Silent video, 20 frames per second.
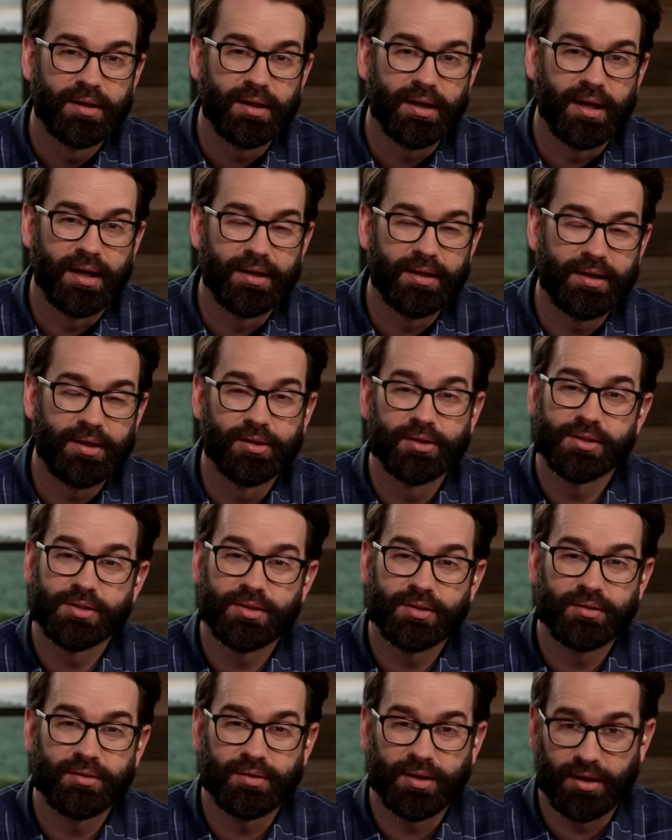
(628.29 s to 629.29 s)
and
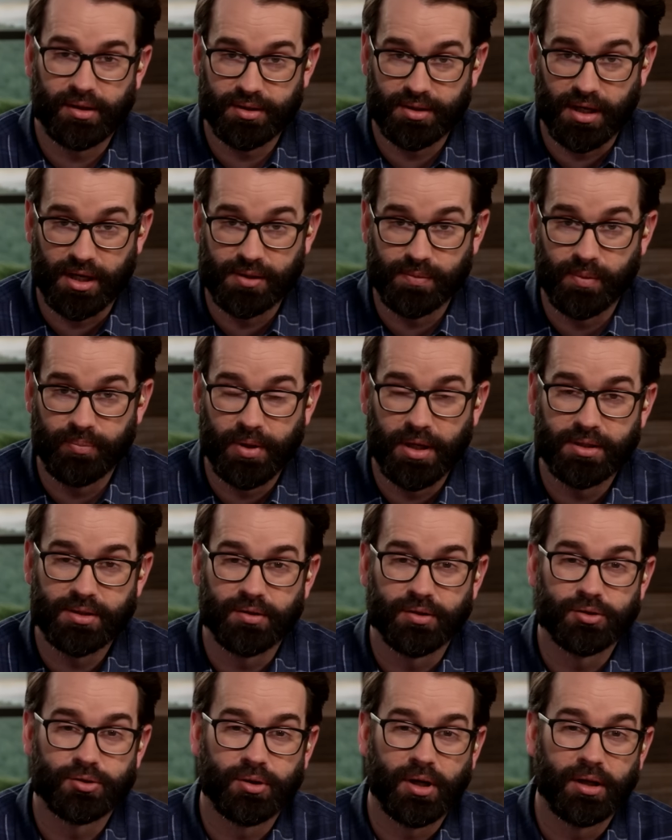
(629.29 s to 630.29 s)
here's their assessment based
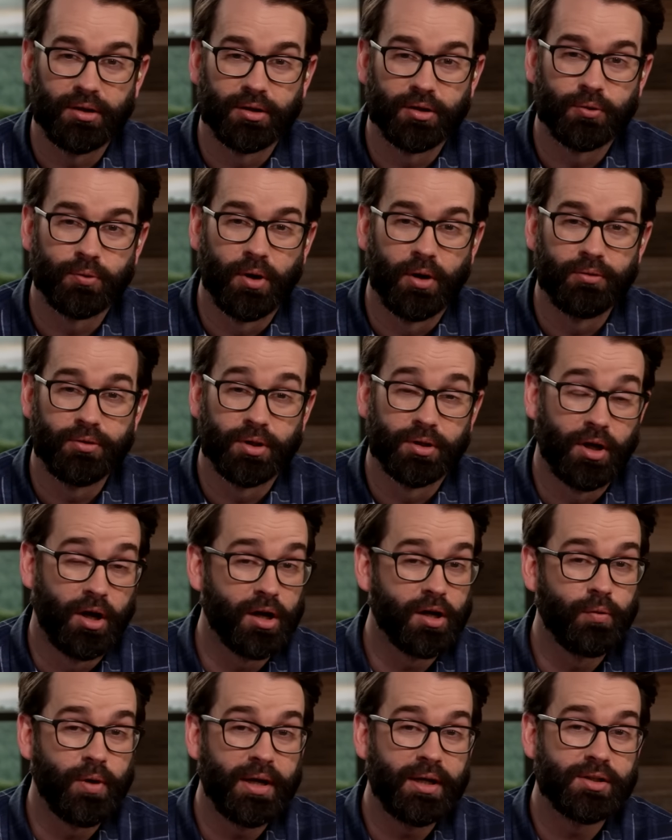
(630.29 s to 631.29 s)
on the trailer, quote, "The
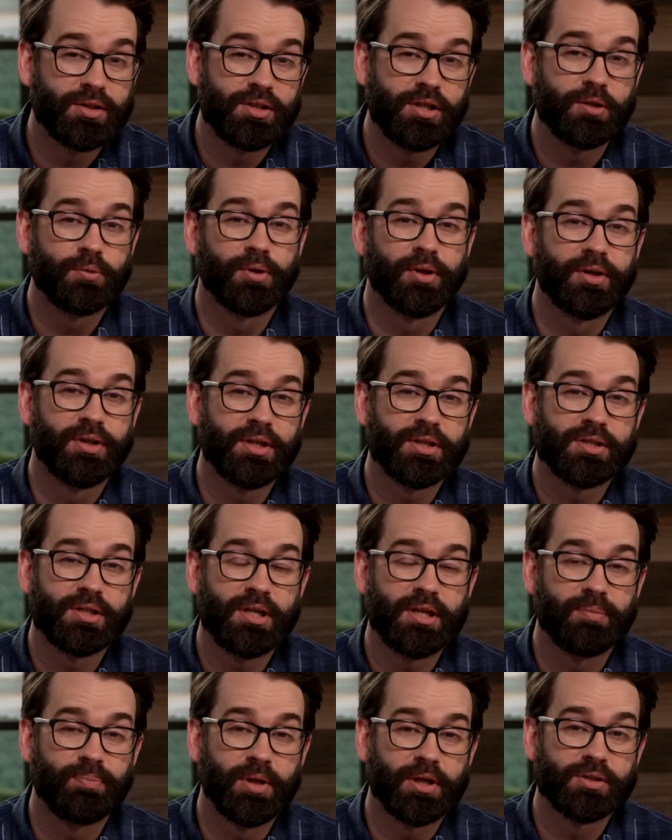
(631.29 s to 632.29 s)
long-awaited sequel to
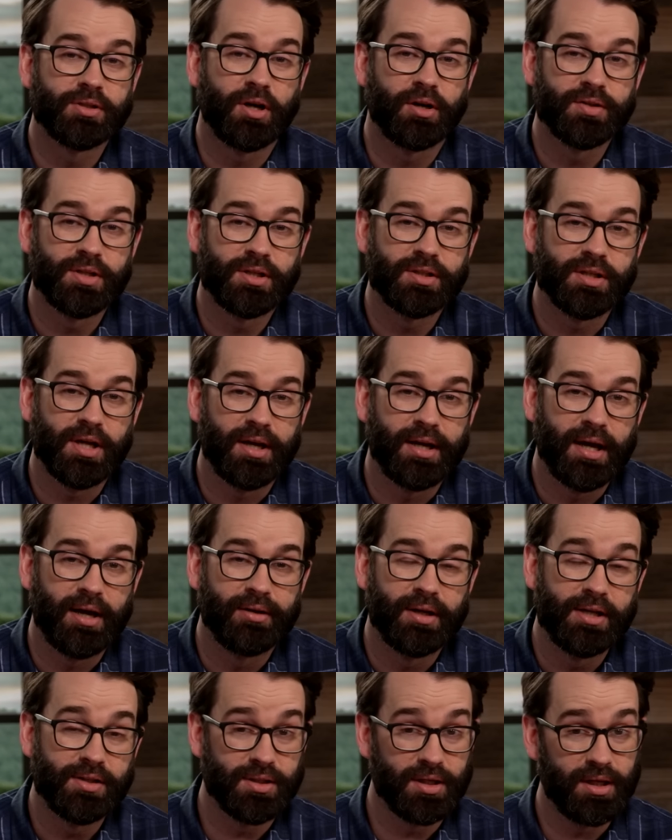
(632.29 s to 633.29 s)
Disney and Pixar's Inside
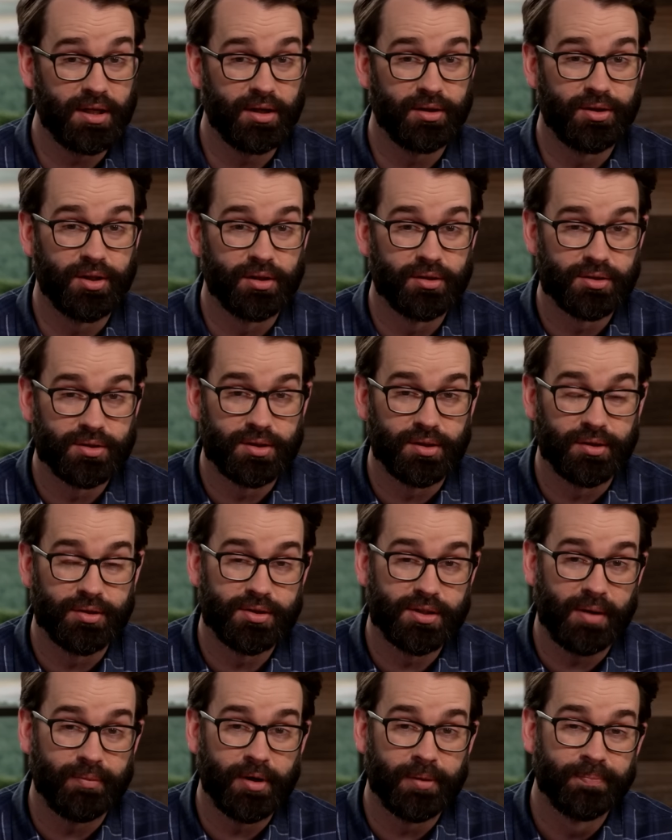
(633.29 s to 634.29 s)
Out isn't hitting theaters until the
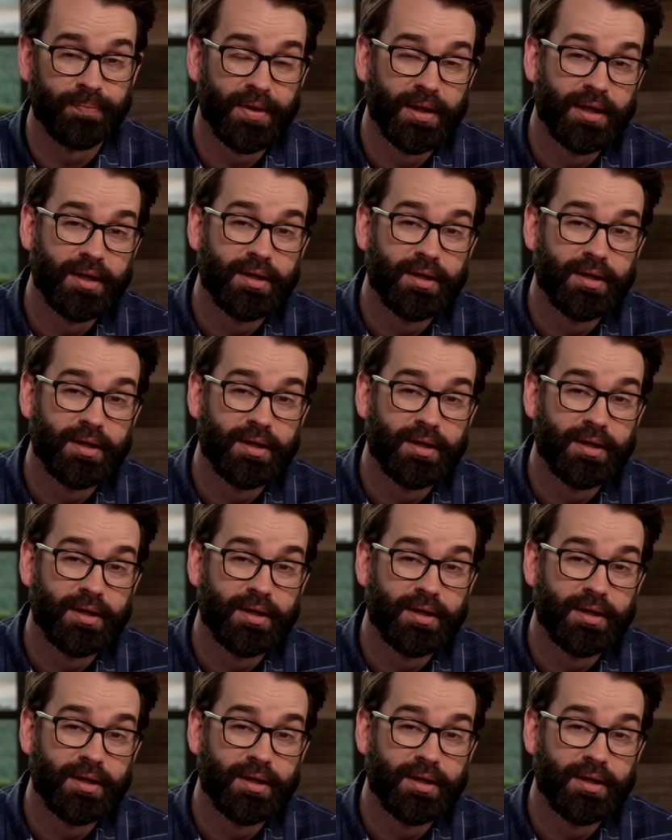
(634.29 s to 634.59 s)
summer,